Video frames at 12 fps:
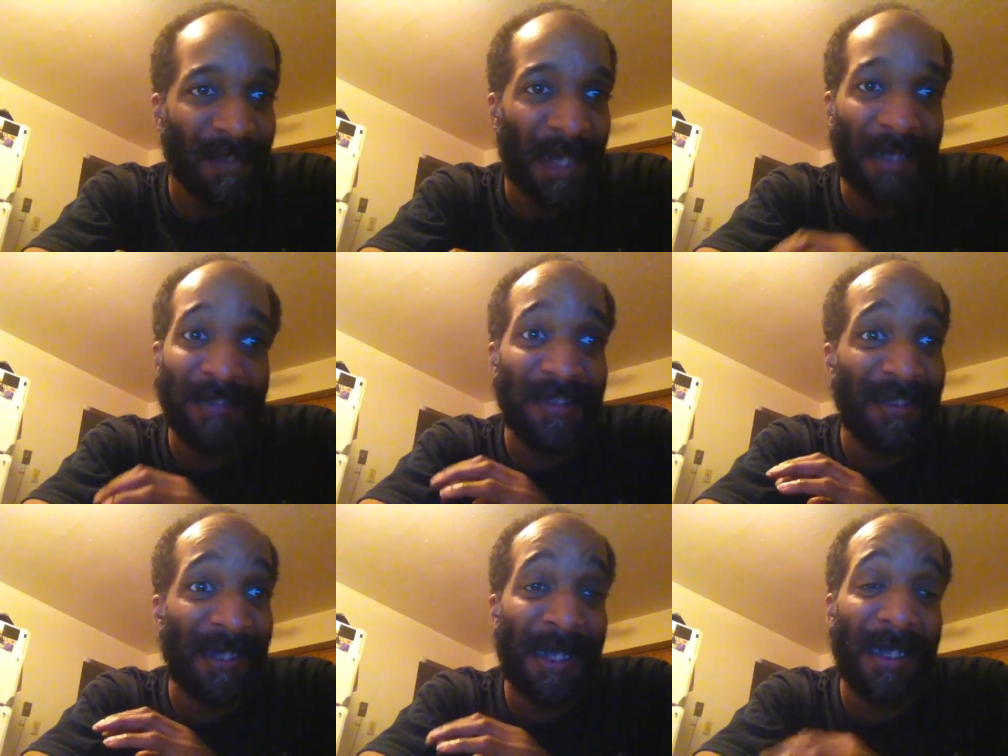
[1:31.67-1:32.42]
I
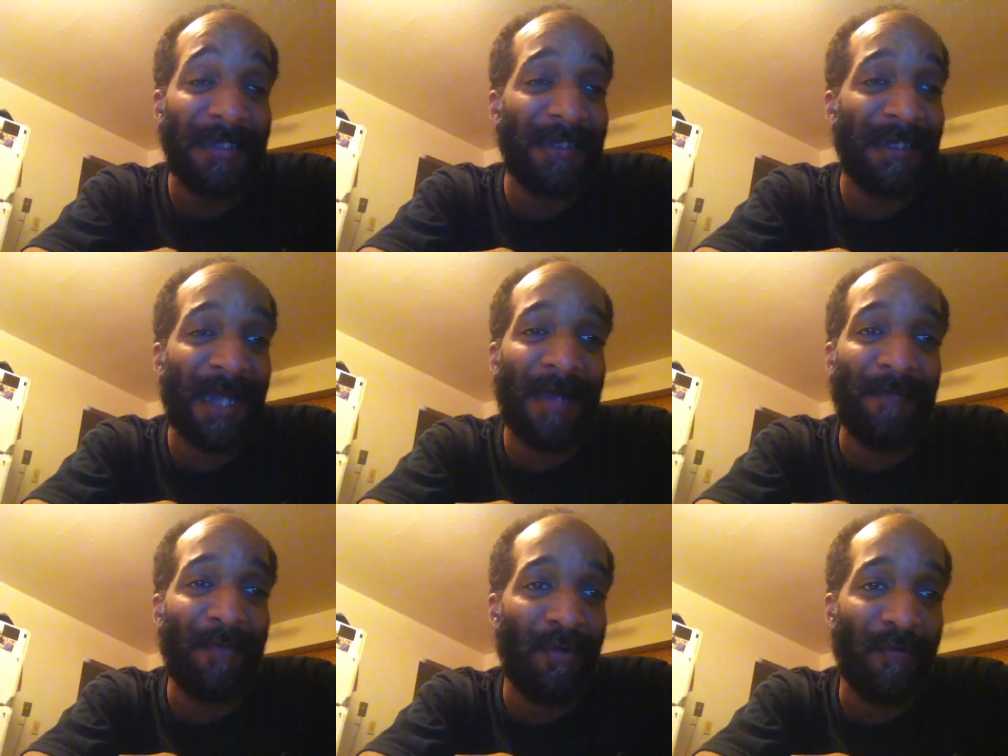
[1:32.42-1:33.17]
did a lot. I did a
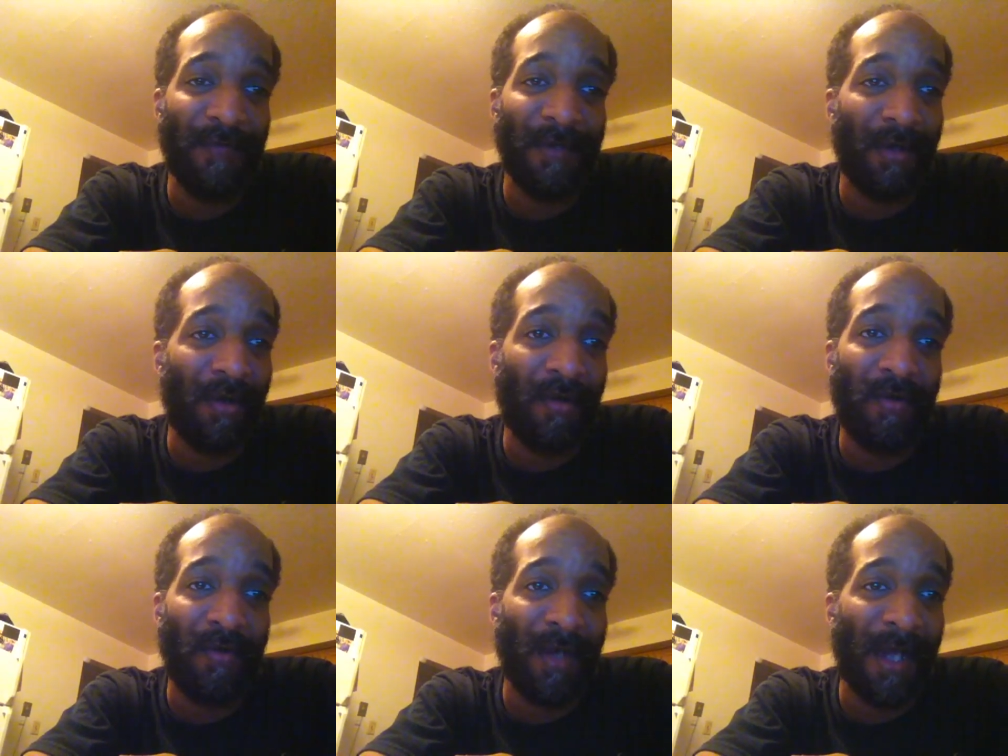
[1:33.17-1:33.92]
lot of moving, a
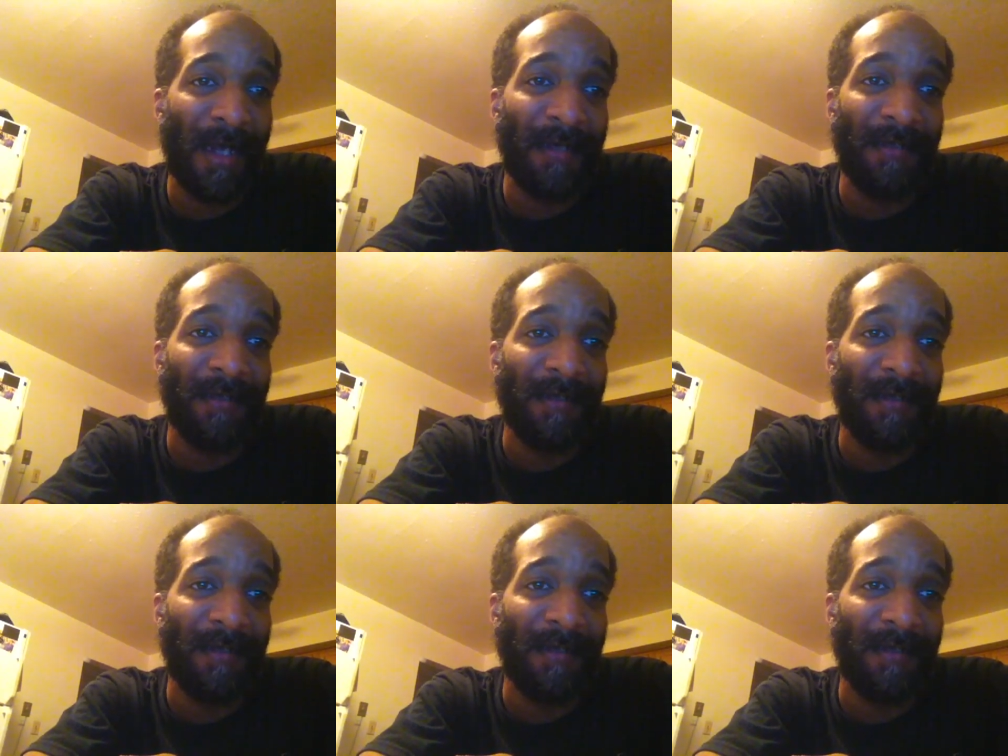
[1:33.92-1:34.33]
whole lot.